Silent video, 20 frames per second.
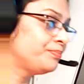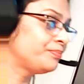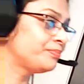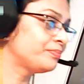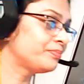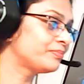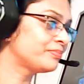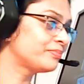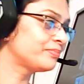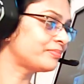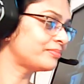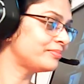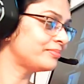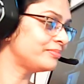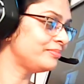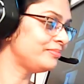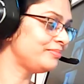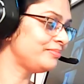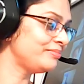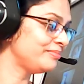
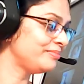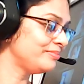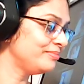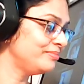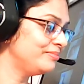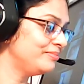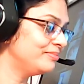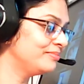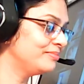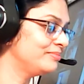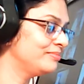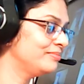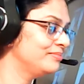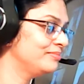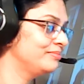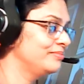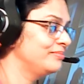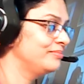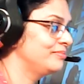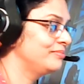
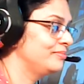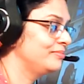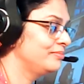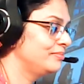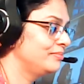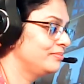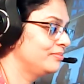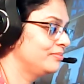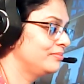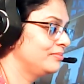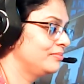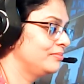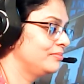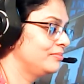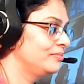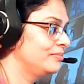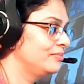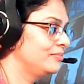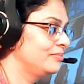[no speech]